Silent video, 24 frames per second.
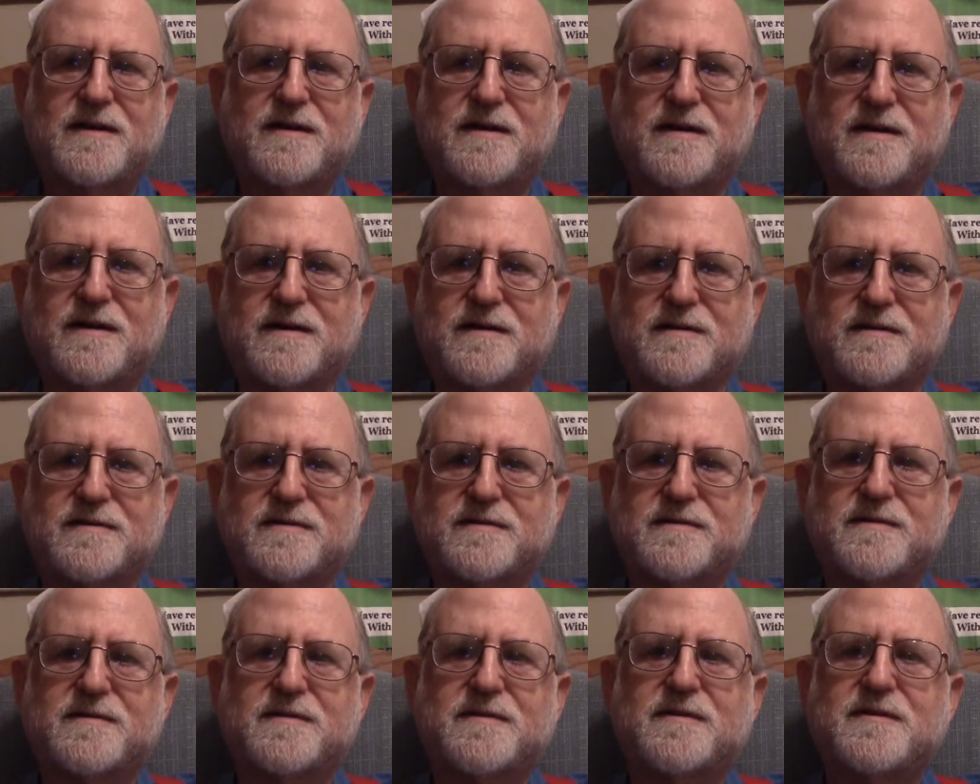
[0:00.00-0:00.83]

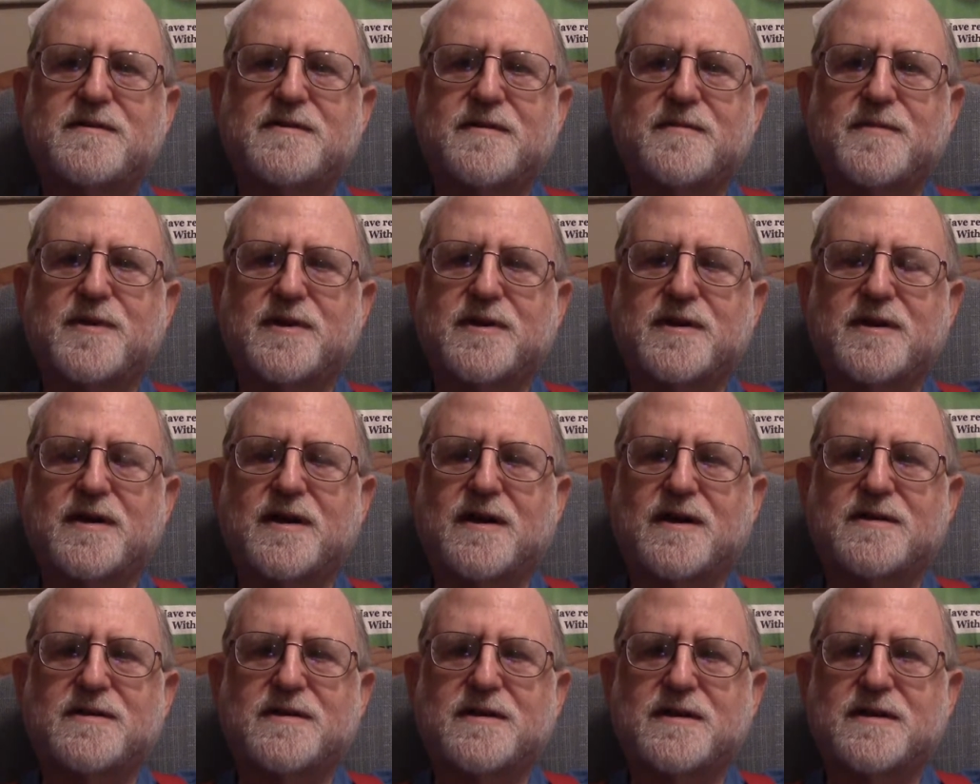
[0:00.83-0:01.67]
in some other
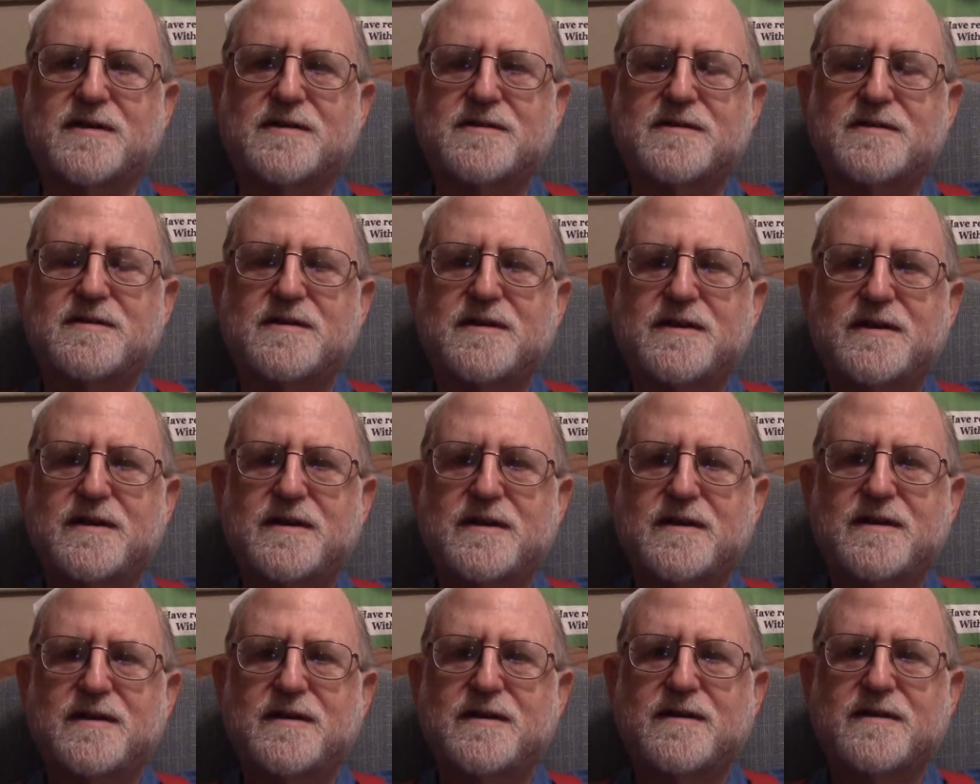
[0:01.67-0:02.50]
context,
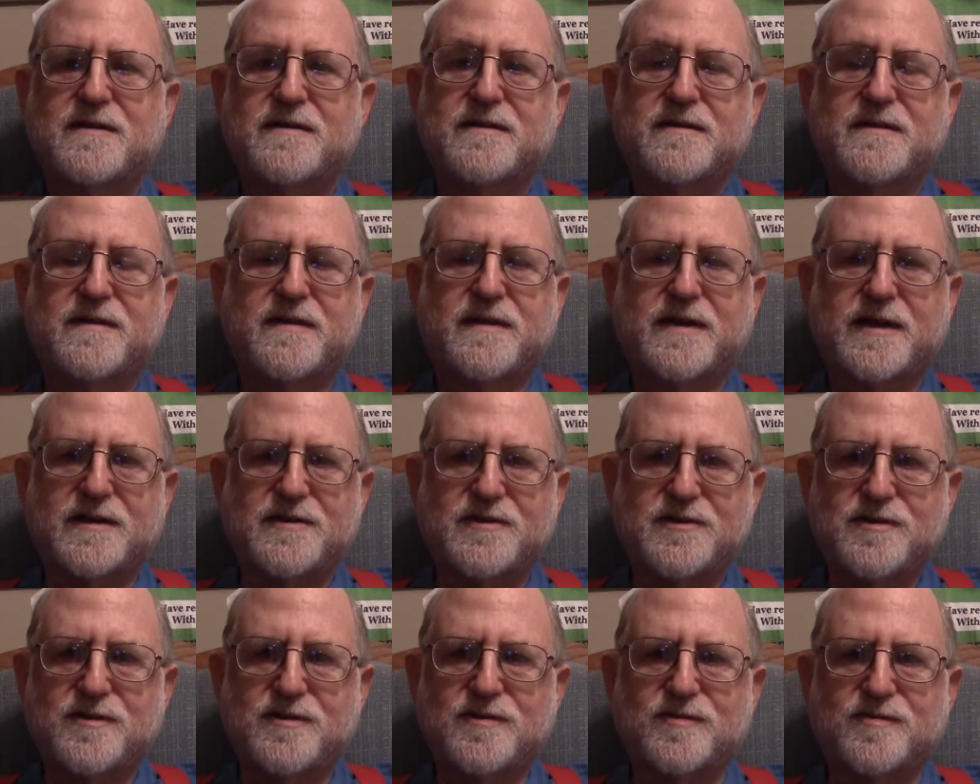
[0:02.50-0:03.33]

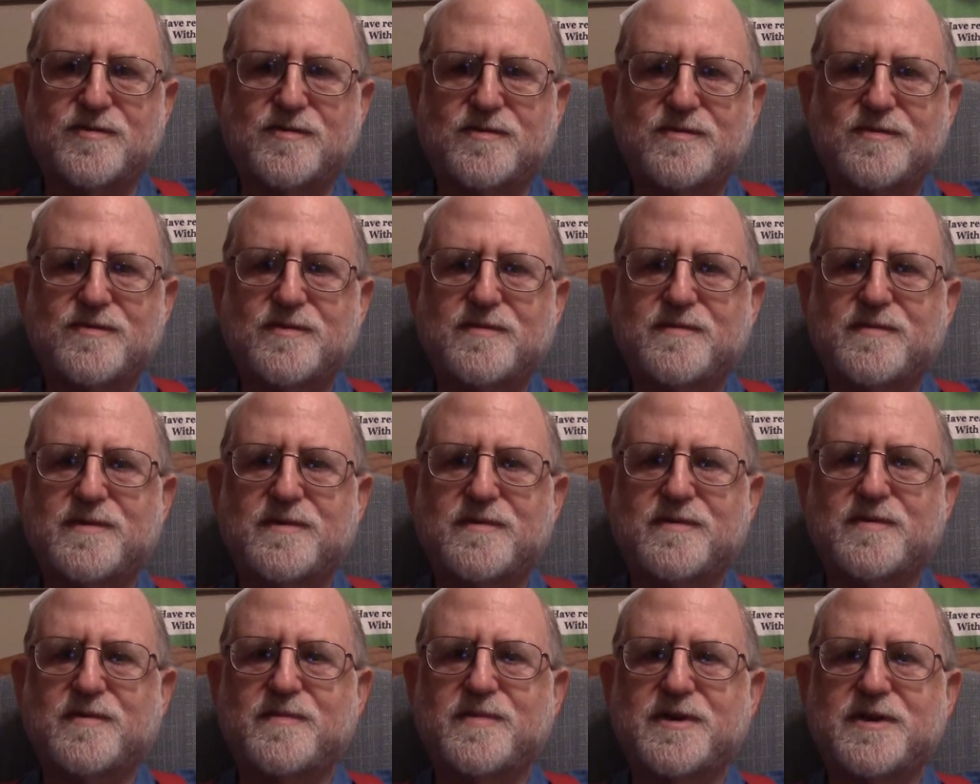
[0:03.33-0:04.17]
that too
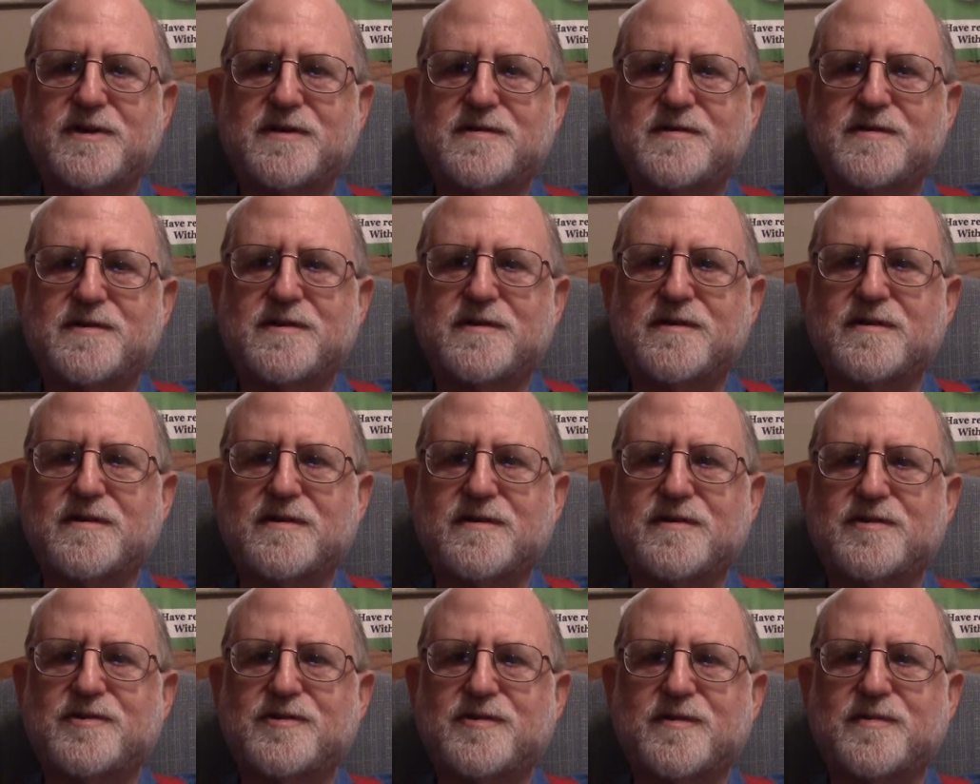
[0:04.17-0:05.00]
would be
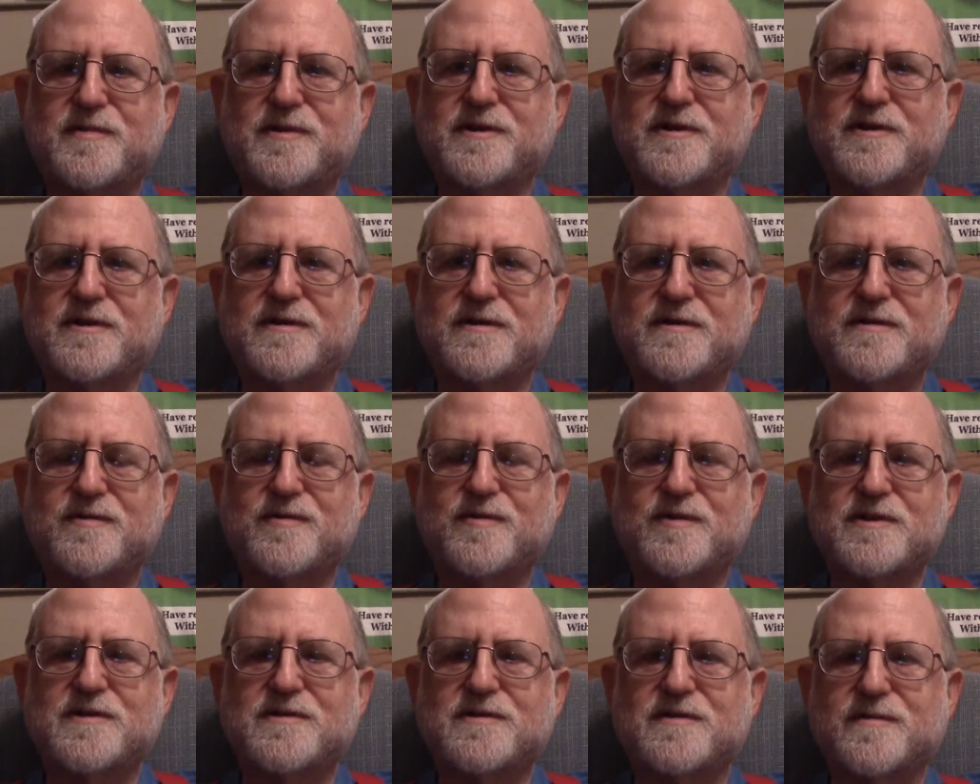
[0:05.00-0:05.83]
considered contributing
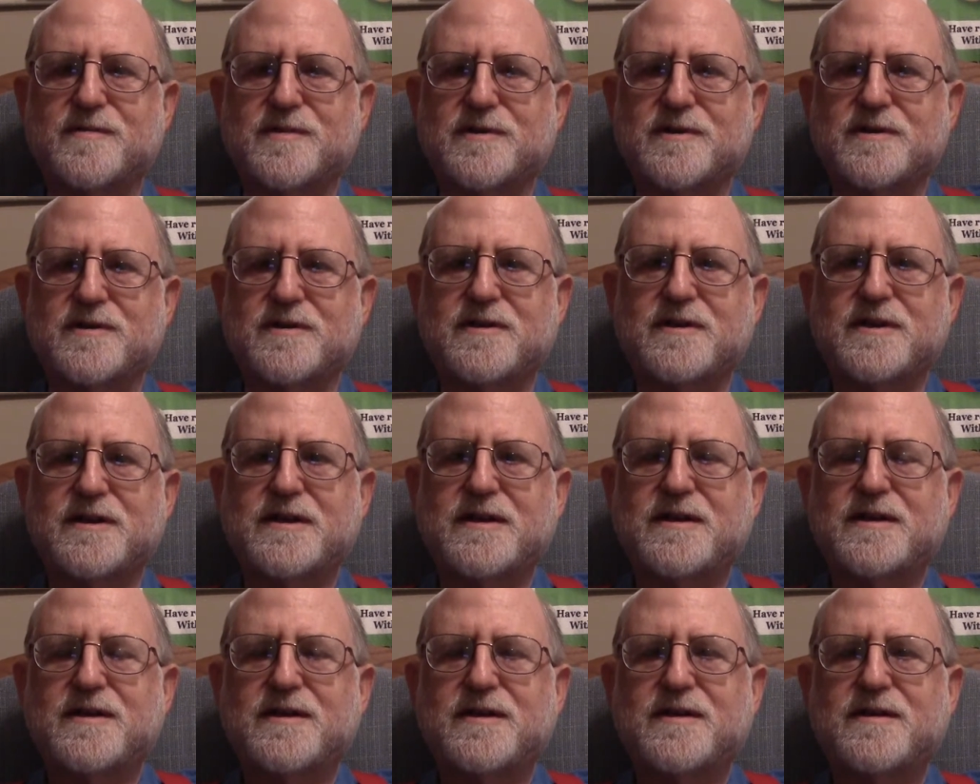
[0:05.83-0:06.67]
reasonably
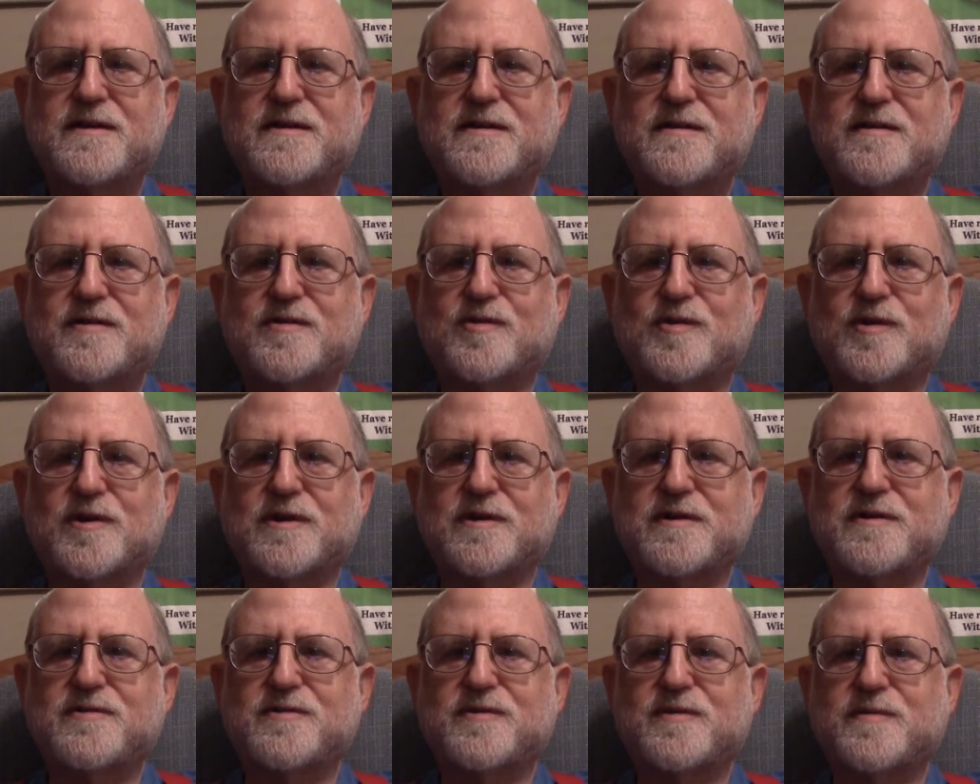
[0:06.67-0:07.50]

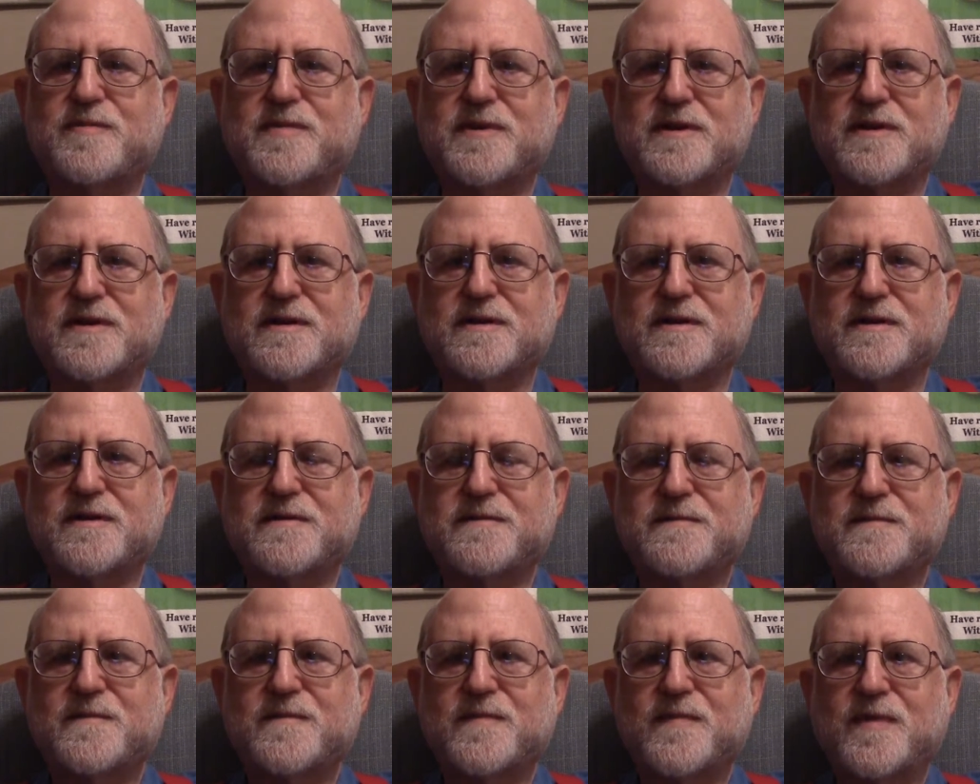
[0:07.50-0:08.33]
according to
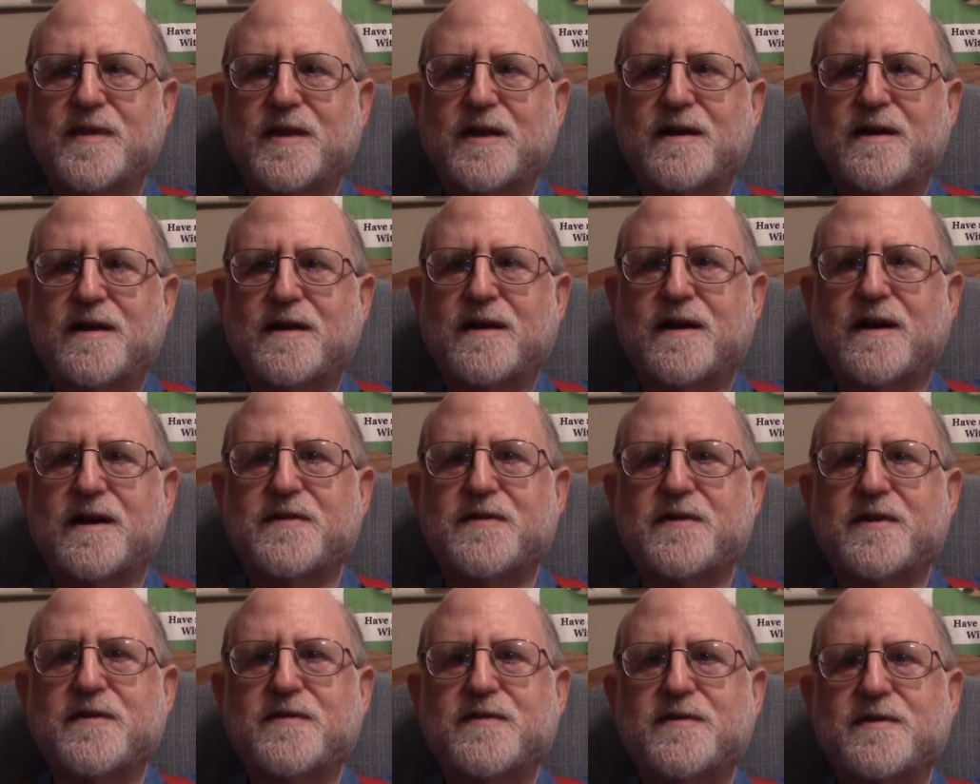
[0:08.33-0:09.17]
ability. I
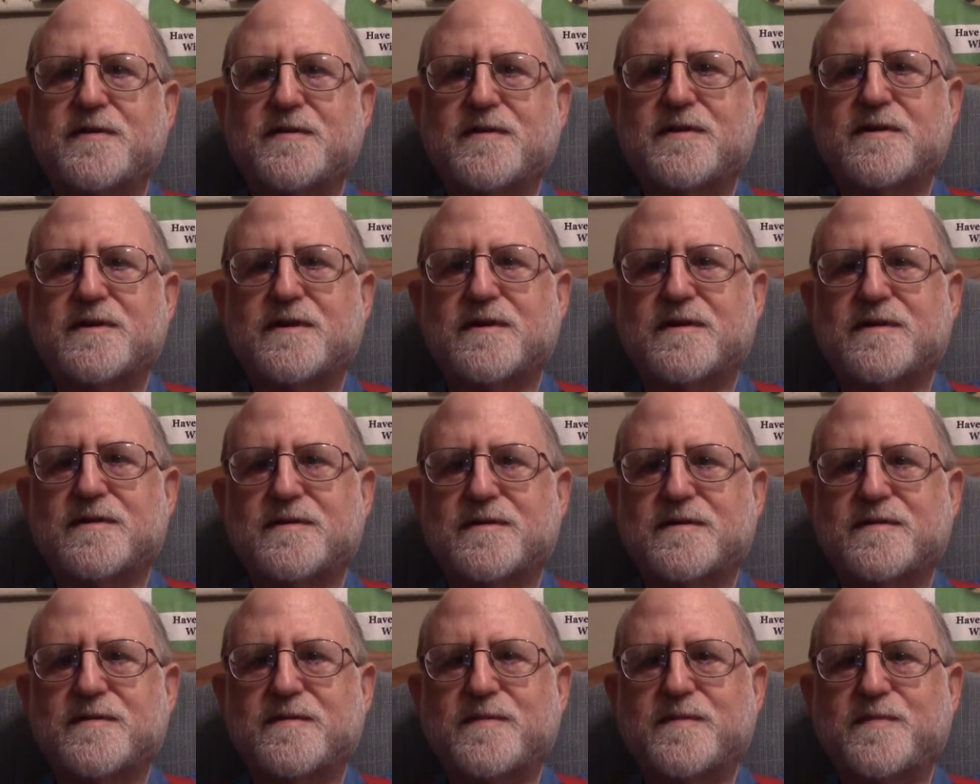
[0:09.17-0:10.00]
think
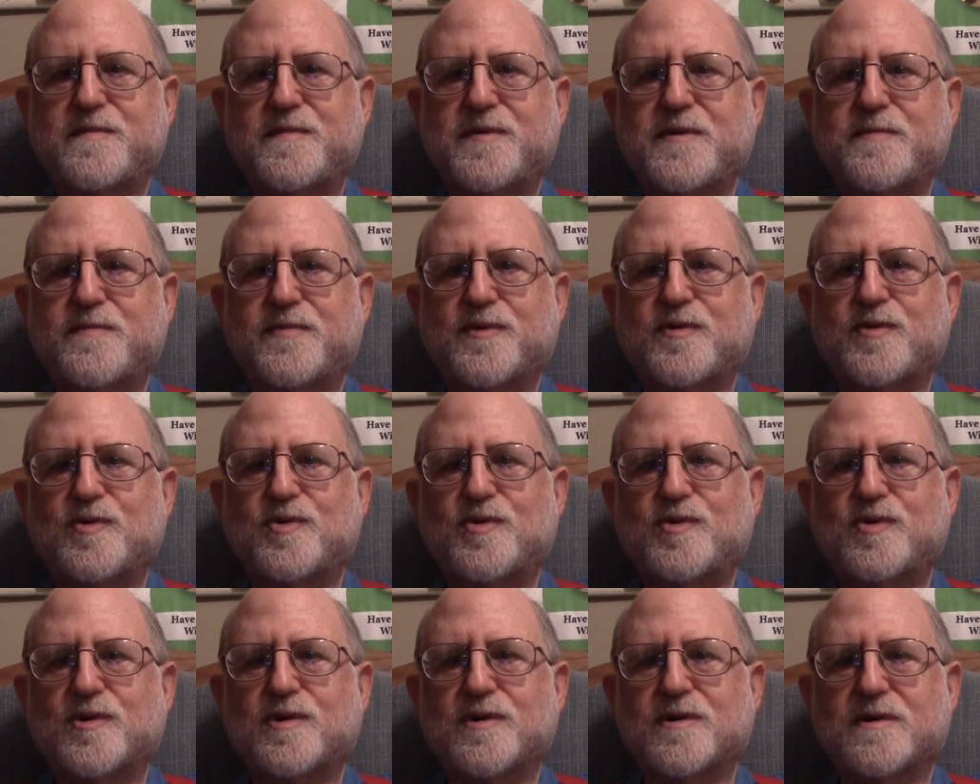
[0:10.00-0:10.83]
that people
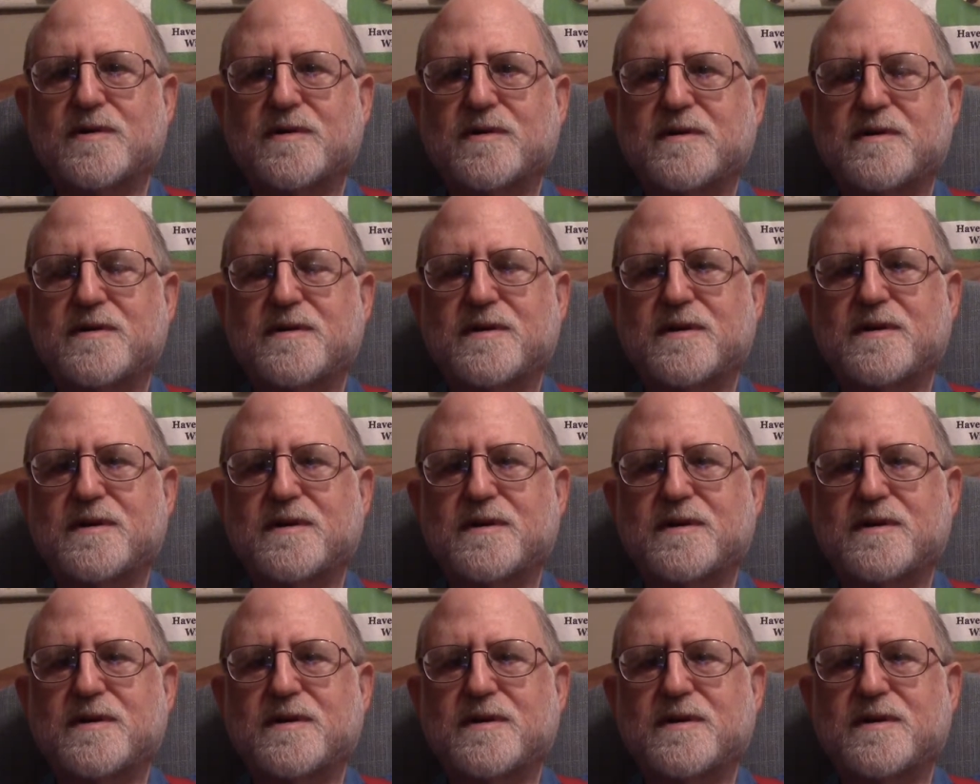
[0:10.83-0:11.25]
who are